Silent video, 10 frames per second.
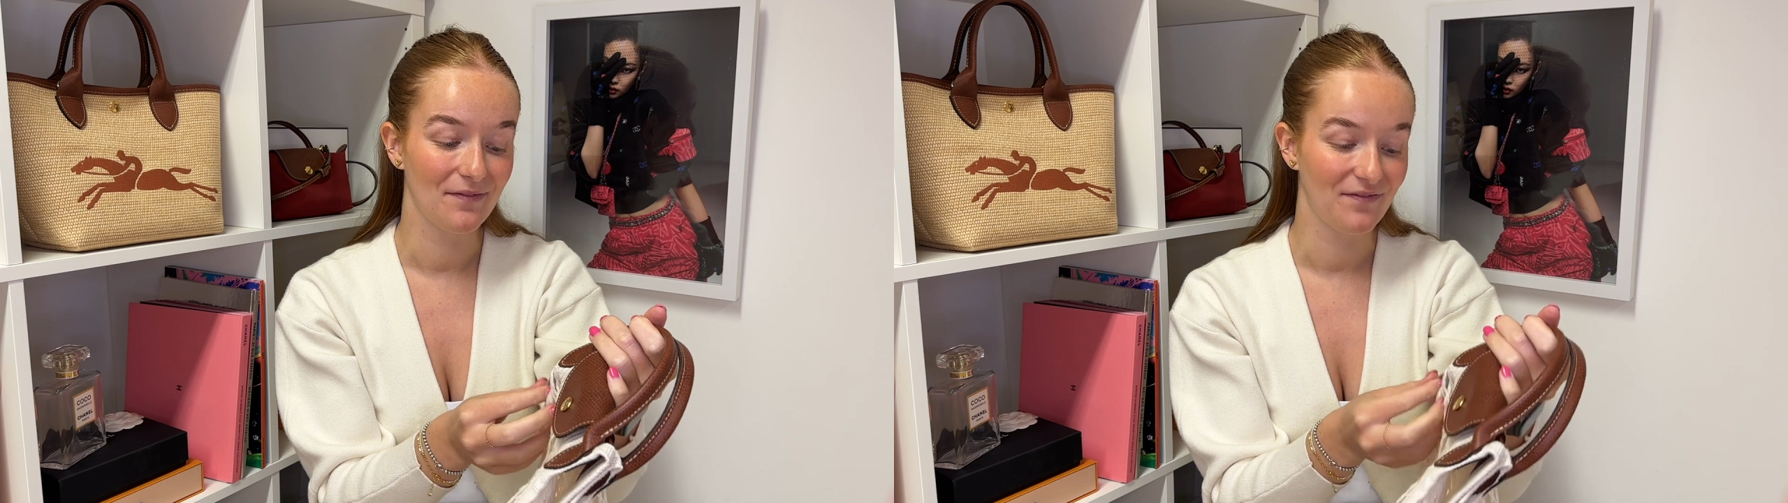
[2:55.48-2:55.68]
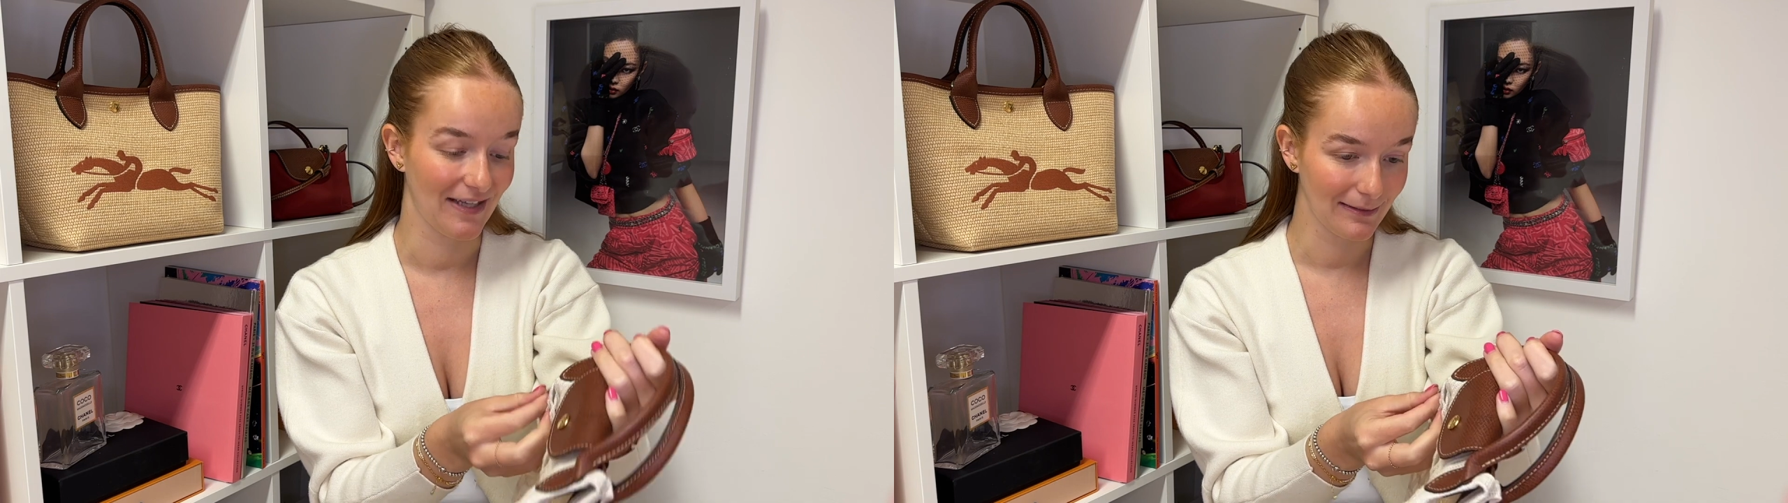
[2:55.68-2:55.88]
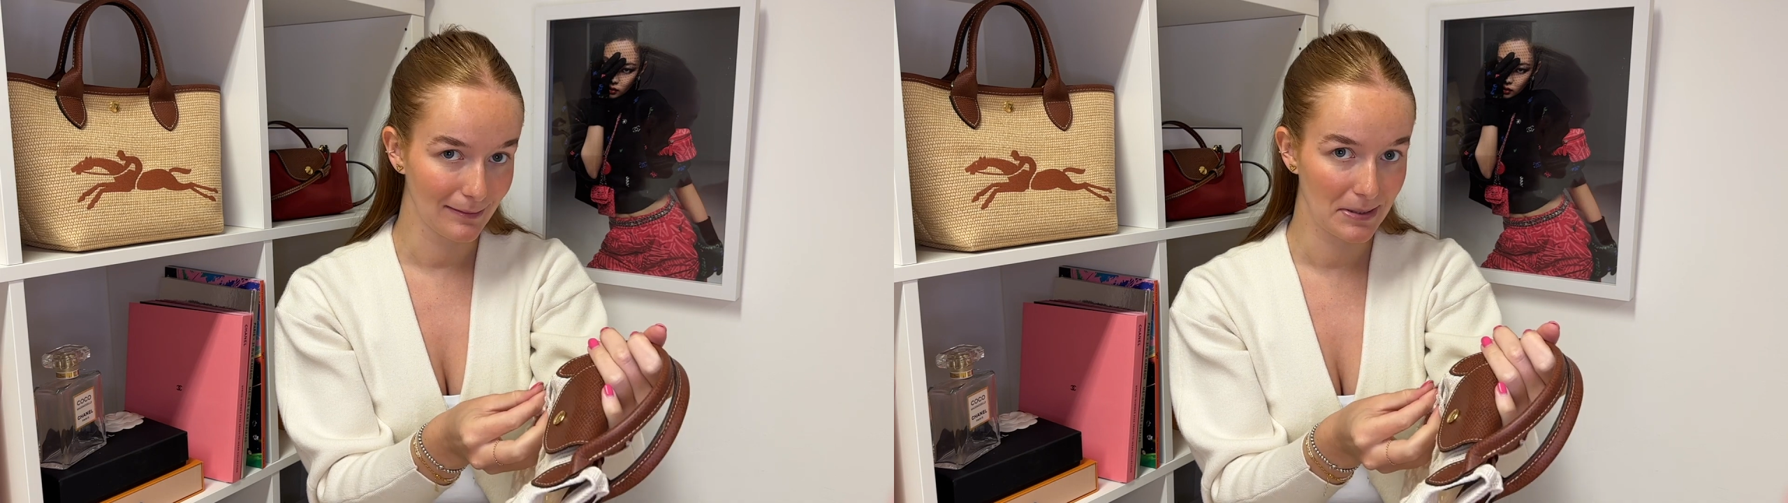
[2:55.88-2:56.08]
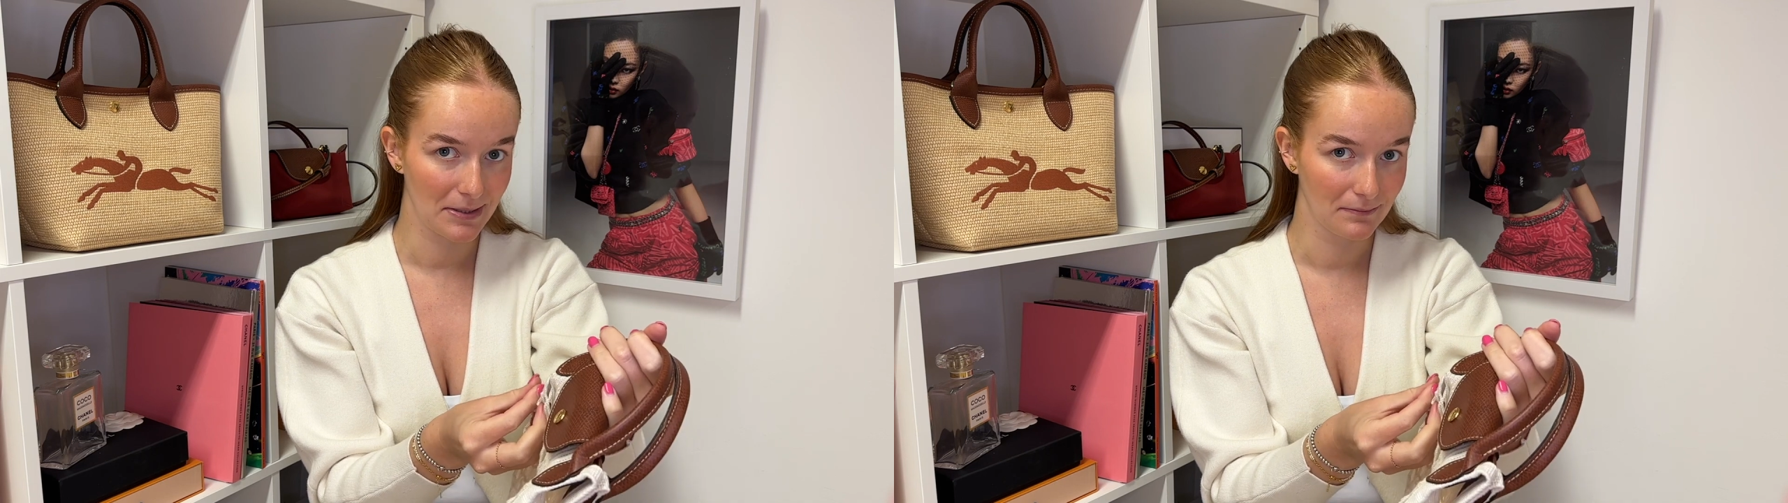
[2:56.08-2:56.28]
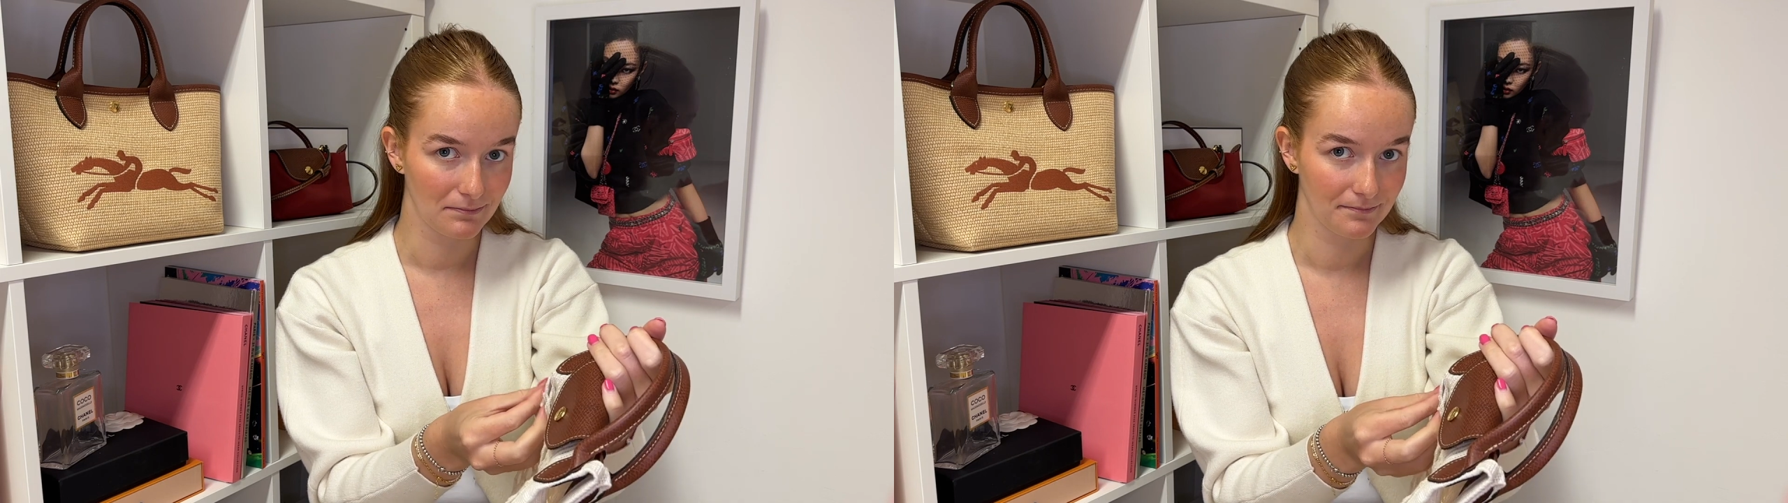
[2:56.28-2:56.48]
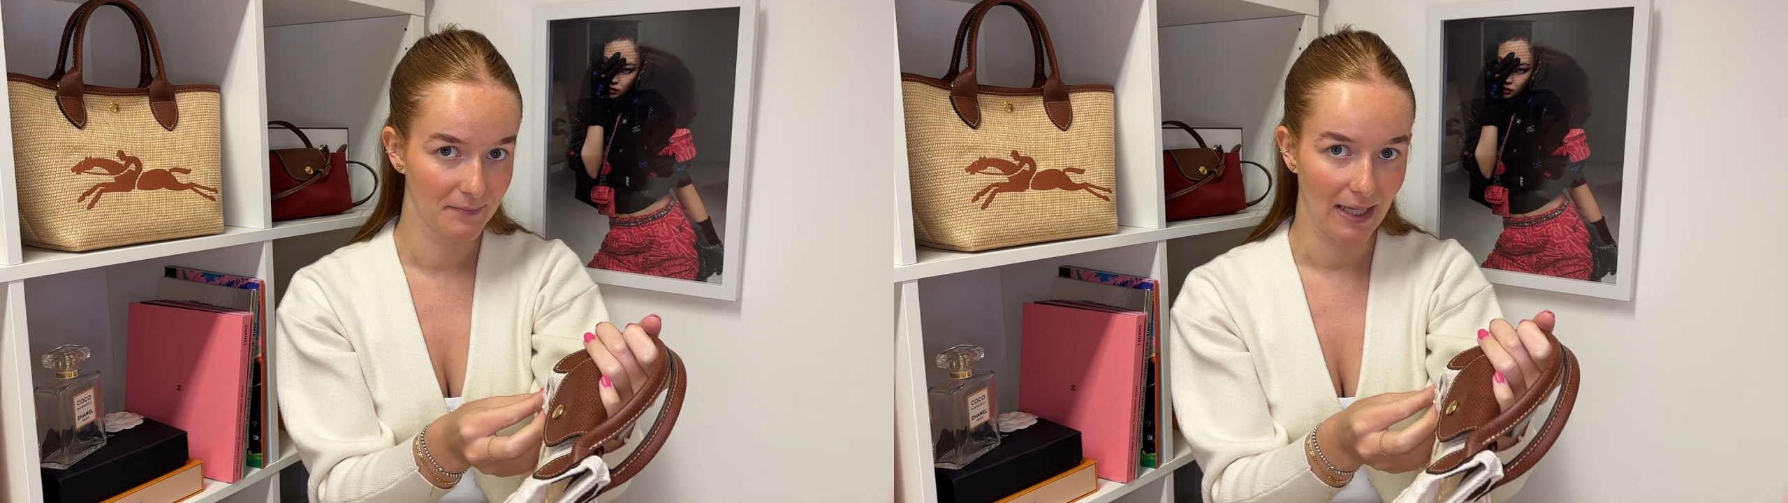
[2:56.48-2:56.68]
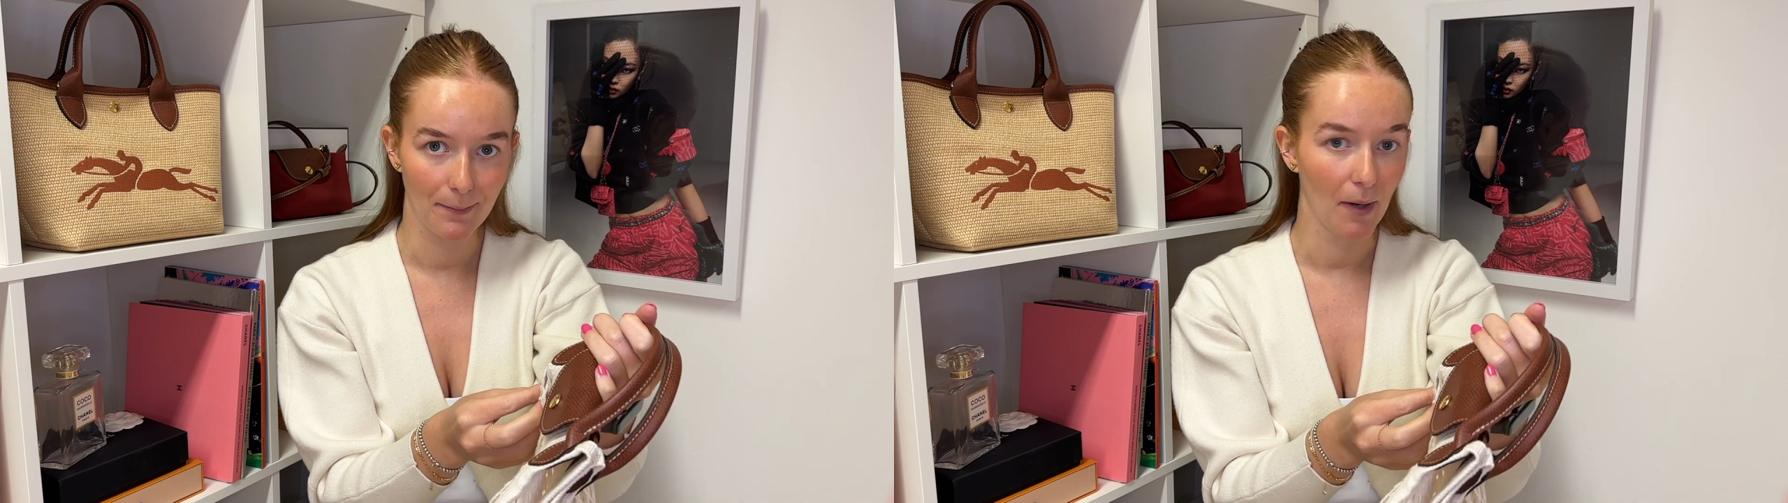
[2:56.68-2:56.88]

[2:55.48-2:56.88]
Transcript: Filt. I'm